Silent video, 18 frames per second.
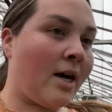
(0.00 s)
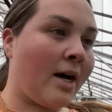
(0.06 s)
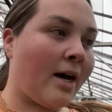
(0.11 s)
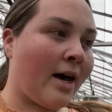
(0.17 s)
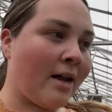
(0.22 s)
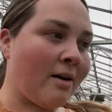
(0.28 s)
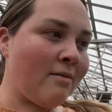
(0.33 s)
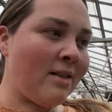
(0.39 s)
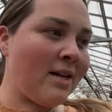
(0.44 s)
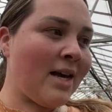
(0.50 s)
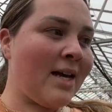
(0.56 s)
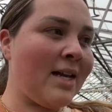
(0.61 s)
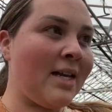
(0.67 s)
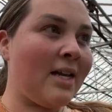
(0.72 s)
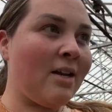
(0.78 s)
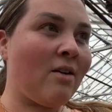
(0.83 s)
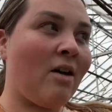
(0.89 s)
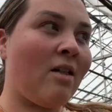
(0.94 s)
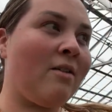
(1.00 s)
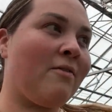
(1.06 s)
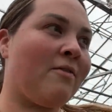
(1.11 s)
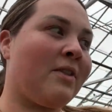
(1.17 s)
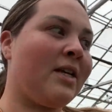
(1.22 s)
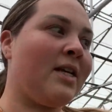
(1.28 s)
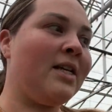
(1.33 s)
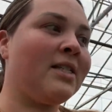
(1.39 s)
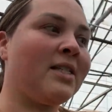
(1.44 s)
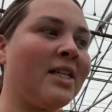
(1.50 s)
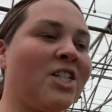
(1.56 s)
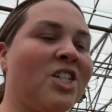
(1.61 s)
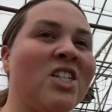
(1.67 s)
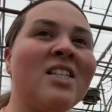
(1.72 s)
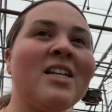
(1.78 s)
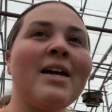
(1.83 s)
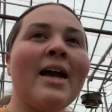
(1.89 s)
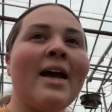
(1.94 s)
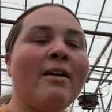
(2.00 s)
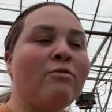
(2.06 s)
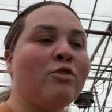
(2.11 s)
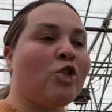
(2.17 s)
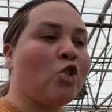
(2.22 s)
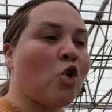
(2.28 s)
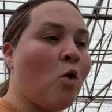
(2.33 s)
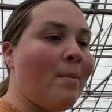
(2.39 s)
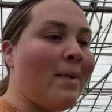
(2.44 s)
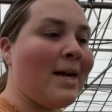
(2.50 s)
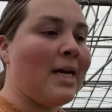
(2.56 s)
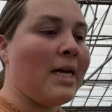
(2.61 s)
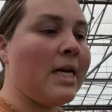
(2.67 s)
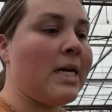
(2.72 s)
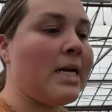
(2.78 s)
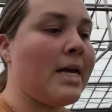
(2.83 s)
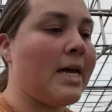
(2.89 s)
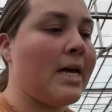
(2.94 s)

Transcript: I don't think I need all of these. It's just that I have so many,